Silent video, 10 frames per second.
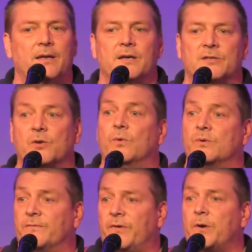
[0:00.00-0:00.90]
So it
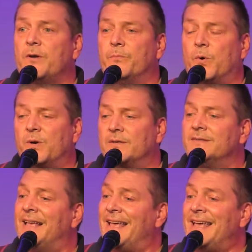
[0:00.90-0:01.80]
was very
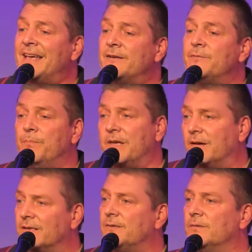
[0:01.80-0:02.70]
important, and
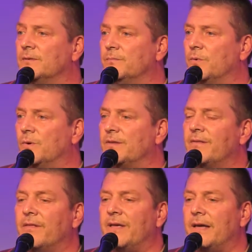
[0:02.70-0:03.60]
because it was
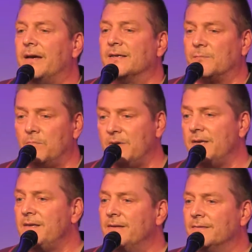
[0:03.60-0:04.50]
important, they asked
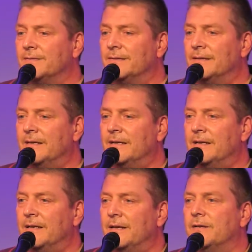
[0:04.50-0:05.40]
me
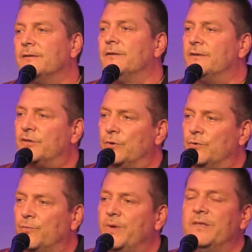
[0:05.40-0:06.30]

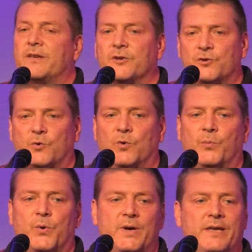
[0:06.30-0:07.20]
to be the control
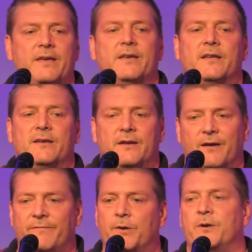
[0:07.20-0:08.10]
point in
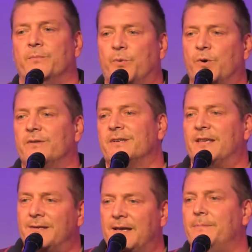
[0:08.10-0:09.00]
a very important
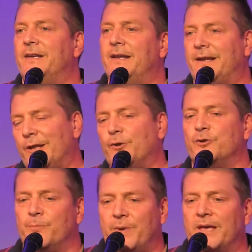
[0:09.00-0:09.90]
contaminated
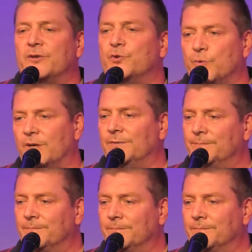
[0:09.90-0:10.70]
injured man drill.